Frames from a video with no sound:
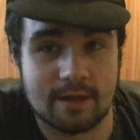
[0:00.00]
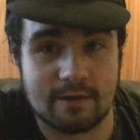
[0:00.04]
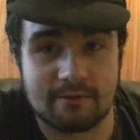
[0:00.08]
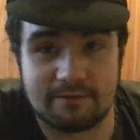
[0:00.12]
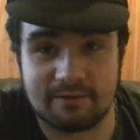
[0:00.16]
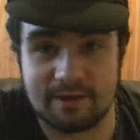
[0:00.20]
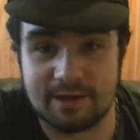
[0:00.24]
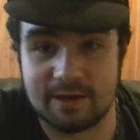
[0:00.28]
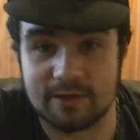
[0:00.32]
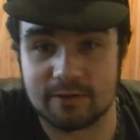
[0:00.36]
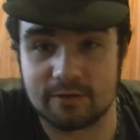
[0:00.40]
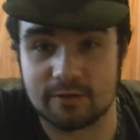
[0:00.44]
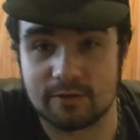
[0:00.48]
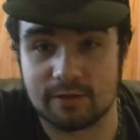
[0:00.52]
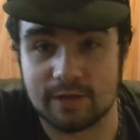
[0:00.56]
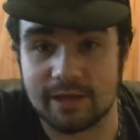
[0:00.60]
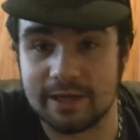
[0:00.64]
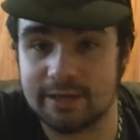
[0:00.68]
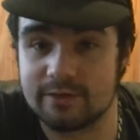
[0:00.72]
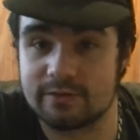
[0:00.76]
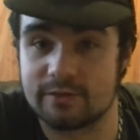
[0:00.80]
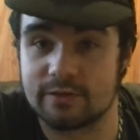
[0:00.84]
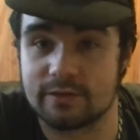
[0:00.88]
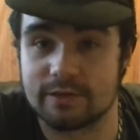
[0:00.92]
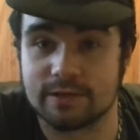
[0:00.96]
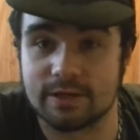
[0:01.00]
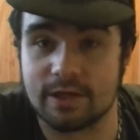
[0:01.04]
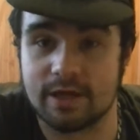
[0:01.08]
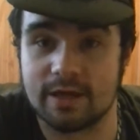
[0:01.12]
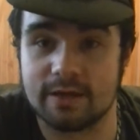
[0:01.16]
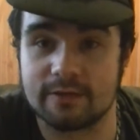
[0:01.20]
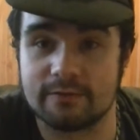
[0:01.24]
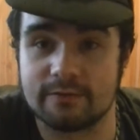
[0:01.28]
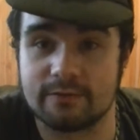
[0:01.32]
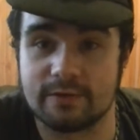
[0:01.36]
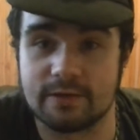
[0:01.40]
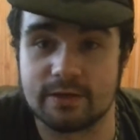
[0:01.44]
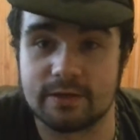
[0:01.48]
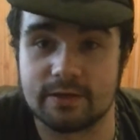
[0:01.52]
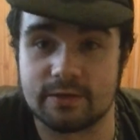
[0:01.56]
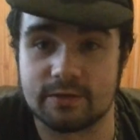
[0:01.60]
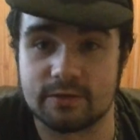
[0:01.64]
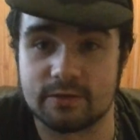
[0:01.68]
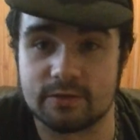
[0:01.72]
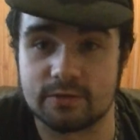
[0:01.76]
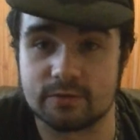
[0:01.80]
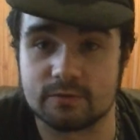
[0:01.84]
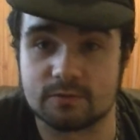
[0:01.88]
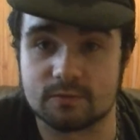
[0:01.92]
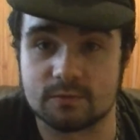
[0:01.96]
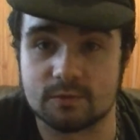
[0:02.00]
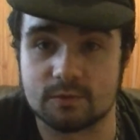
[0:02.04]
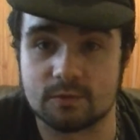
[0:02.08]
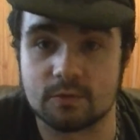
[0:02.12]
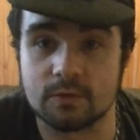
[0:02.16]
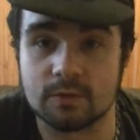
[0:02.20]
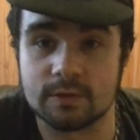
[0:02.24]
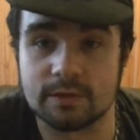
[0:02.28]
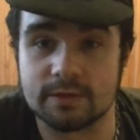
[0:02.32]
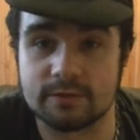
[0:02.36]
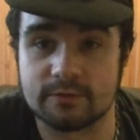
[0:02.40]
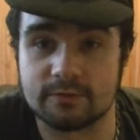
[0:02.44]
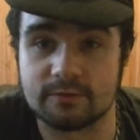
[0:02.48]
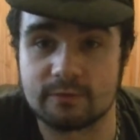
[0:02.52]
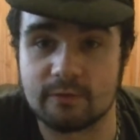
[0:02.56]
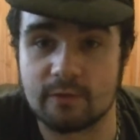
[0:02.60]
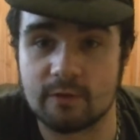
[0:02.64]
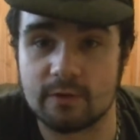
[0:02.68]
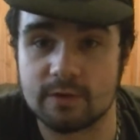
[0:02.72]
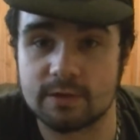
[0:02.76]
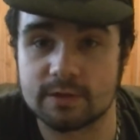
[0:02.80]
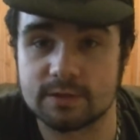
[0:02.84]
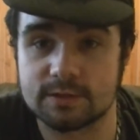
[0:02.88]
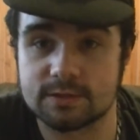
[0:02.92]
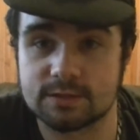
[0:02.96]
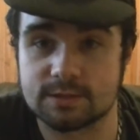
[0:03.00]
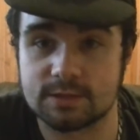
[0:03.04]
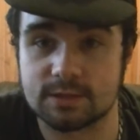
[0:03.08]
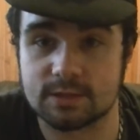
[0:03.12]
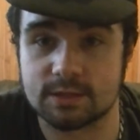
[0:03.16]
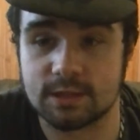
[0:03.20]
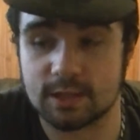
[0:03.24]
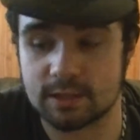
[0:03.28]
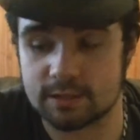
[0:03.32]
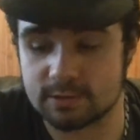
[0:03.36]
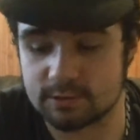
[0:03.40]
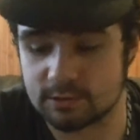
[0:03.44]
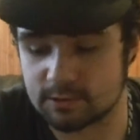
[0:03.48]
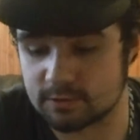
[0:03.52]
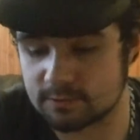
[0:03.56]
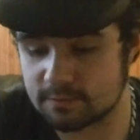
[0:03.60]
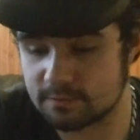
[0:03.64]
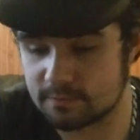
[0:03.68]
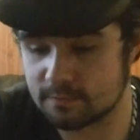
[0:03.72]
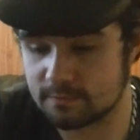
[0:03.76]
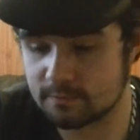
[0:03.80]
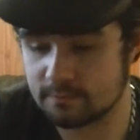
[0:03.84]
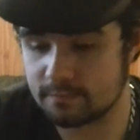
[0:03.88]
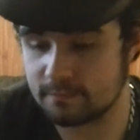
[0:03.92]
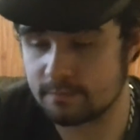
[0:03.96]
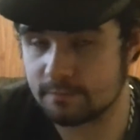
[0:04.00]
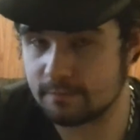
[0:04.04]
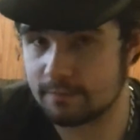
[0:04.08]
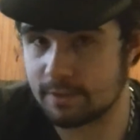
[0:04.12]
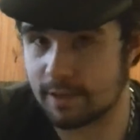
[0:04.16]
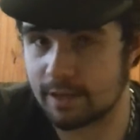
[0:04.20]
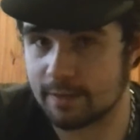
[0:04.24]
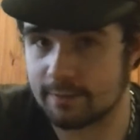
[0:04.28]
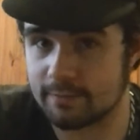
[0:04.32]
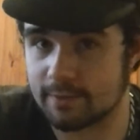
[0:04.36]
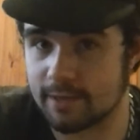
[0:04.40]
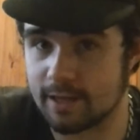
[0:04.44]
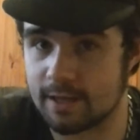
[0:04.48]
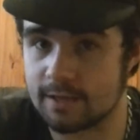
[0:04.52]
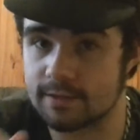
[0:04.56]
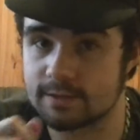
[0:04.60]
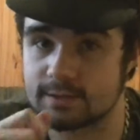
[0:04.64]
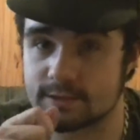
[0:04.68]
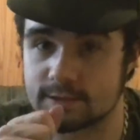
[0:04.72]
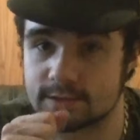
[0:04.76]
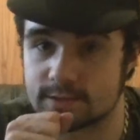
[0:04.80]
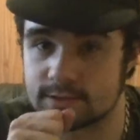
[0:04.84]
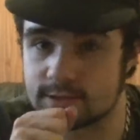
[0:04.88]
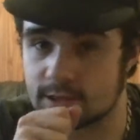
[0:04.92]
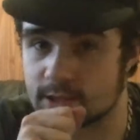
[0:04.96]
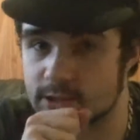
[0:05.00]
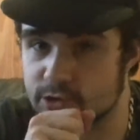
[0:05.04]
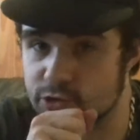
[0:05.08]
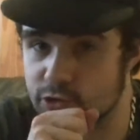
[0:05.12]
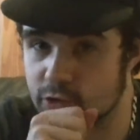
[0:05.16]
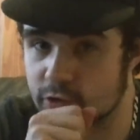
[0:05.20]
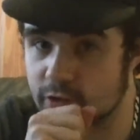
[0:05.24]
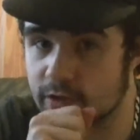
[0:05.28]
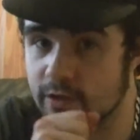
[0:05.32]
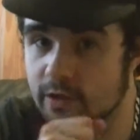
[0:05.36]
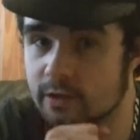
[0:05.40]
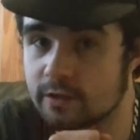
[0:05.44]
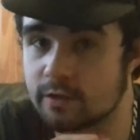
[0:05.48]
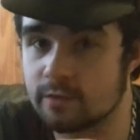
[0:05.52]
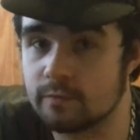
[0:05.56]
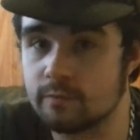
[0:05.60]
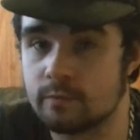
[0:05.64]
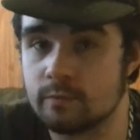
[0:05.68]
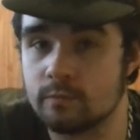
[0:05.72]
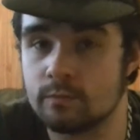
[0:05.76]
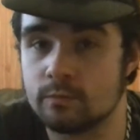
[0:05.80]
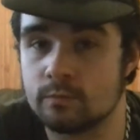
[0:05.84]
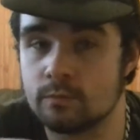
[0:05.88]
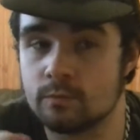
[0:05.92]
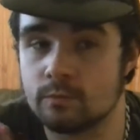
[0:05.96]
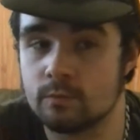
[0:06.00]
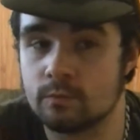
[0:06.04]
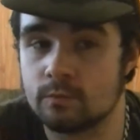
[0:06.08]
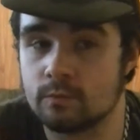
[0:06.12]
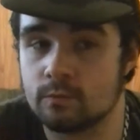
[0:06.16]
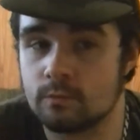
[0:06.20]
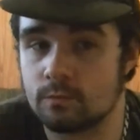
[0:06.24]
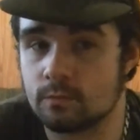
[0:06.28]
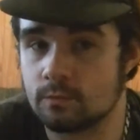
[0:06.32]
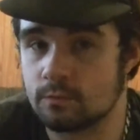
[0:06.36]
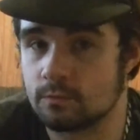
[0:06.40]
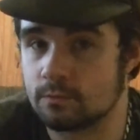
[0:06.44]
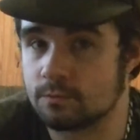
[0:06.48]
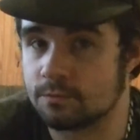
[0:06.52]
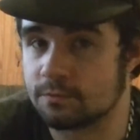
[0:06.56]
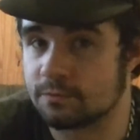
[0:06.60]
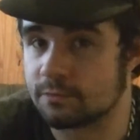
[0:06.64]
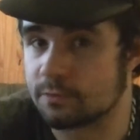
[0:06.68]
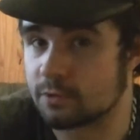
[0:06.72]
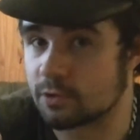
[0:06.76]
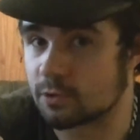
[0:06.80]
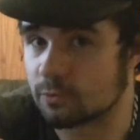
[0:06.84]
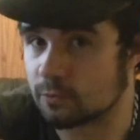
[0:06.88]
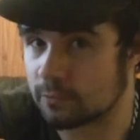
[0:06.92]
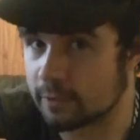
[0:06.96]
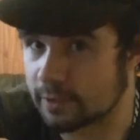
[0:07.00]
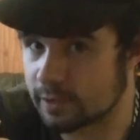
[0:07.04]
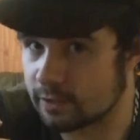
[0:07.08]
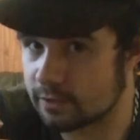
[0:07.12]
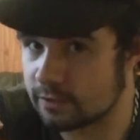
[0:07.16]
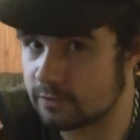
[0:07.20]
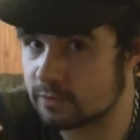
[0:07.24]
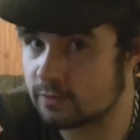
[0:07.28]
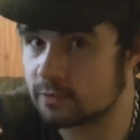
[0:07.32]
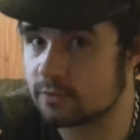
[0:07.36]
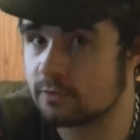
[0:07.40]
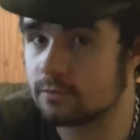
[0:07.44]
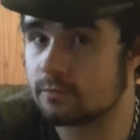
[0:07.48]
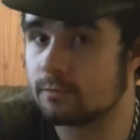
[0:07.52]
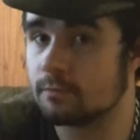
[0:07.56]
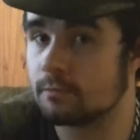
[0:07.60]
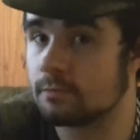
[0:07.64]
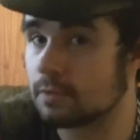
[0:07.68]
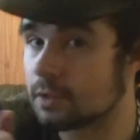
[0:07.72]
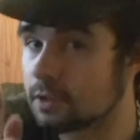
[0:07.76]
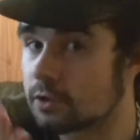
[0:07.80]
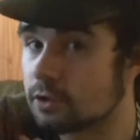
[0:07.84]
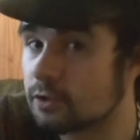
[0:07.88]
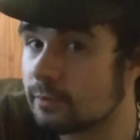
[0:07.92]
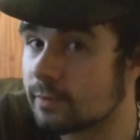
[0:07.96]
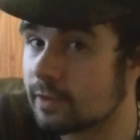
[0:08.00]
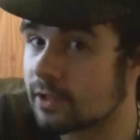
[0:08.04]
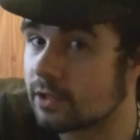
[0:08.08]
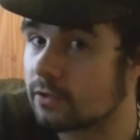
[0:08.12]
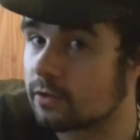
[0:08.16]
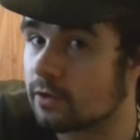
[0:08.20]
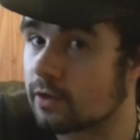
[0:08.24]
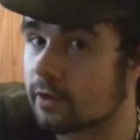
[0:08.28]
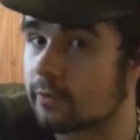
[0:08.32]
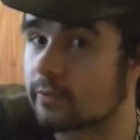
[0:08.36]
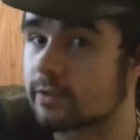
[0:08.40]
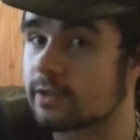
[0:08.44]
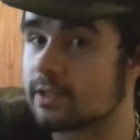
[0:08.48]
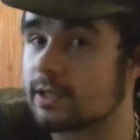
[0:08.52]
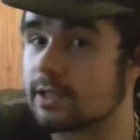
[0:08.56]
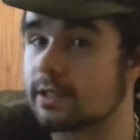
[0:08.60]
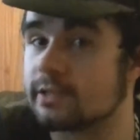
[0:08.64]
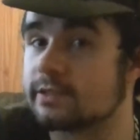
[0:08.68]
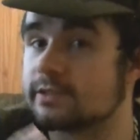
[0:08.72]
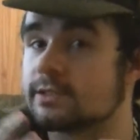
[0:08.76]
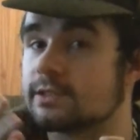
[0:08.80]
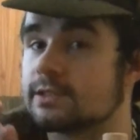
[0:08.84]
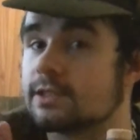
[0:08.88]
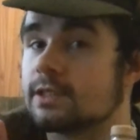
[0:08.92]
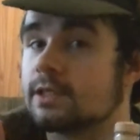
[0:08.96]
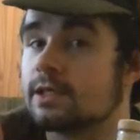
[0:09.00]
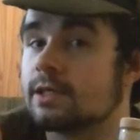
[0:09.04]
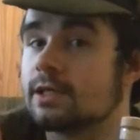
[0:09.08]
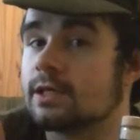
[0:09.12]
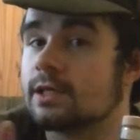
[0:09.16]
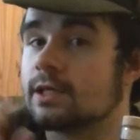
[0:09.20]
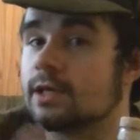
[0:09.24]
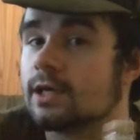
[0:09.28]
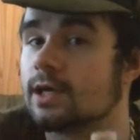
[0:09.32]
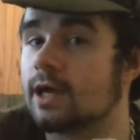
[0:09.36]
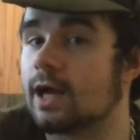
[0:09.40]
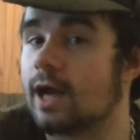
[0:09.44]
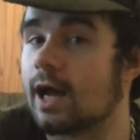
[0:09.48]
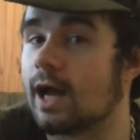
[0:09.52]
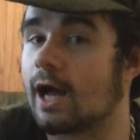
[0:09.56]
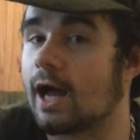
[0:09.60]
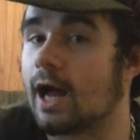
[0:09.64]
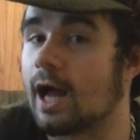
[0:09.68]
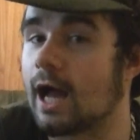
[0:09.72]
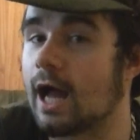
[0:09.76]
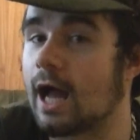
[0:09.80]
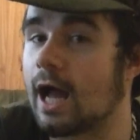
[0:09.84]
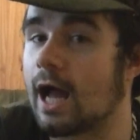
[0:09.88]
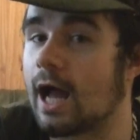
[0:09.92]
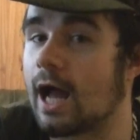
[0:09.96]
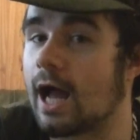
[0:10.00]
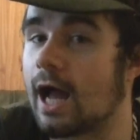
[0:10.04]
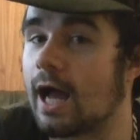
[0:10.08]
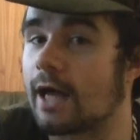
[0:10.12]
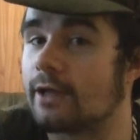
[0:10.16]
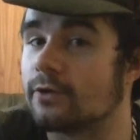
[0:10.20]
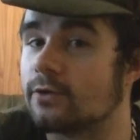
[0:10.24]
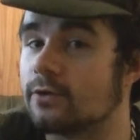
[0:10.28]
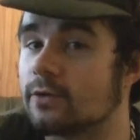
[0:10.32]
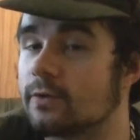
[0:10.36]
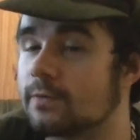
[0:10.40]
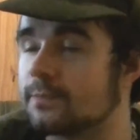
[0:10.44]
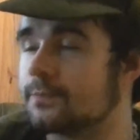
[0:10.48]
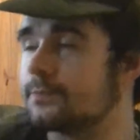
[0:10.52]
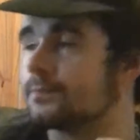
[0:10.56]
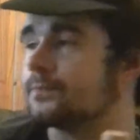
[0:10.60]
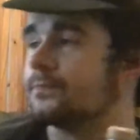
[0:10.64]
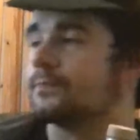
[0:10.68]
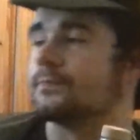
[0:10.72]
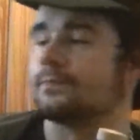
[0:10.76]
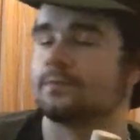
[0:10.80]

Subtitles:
If any of you like doing that, if any of you go into forests and then just pick plants and start chewing on them, you're weird, but you might know how it tastes. I don't.